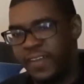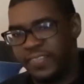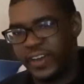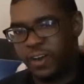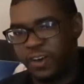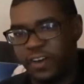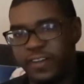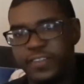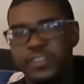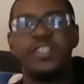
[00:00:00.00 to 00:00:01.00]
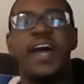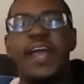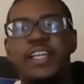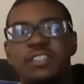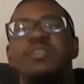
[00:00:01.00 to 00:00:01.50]
there are other
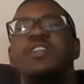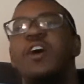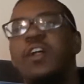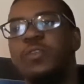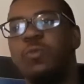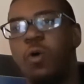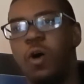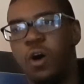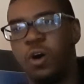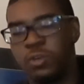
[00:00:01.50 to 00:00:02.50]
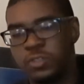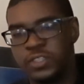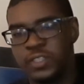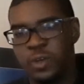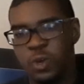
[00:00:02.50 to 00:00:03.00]
Titans beyond the walls